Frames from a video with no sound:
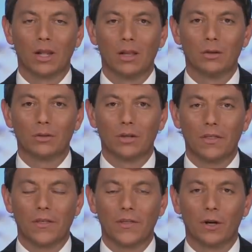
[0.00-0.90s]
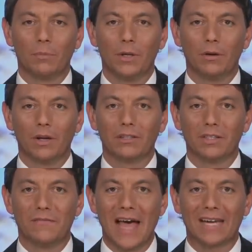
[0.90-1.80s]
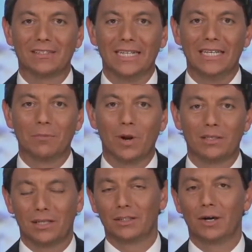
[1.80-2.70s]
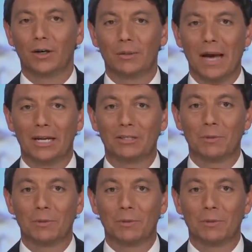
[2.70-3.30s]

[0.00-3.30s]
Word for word: and closer to the therapeutics and the vaccine the president talked about.